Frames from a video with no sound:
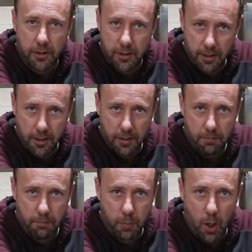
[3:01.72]
that the
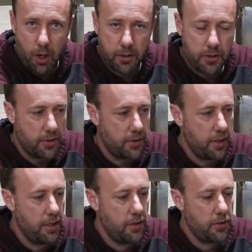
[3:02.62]
box
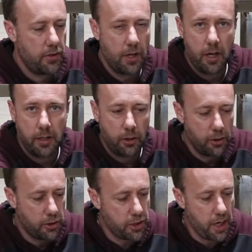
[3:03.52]
is in
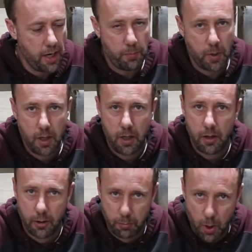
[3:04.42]
good shape,
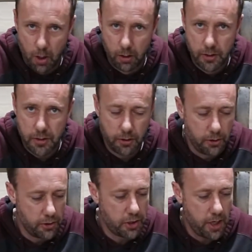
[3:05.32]
the ball is in
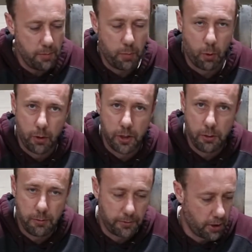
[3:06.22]
good shape, or
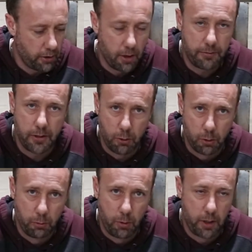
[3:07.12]
you've cut off the
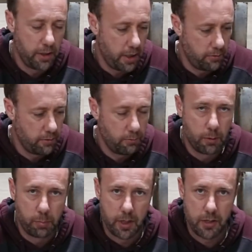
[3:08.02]
old one and
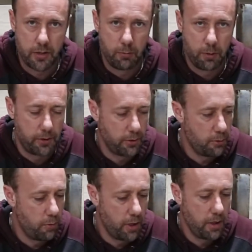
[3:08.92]
replaced it with a
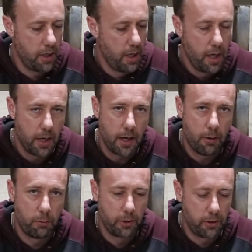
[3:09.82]
new one. And now
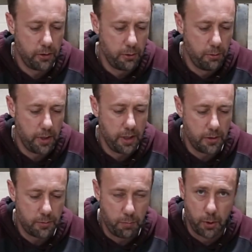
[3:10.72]
what we're going to do
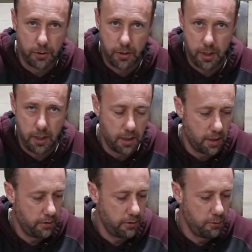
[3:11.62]
is put
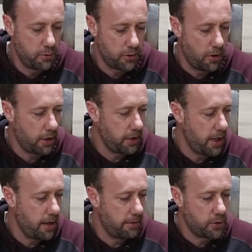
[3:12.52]
the new socket
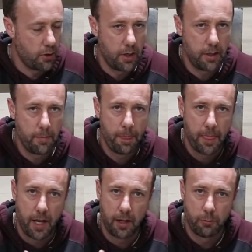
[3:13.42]
halves on
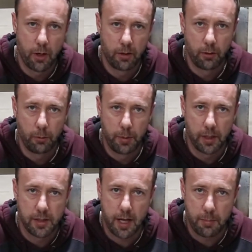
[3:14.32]
and run a little bit
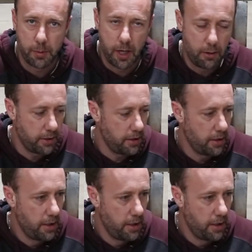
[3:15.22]
of tape around it,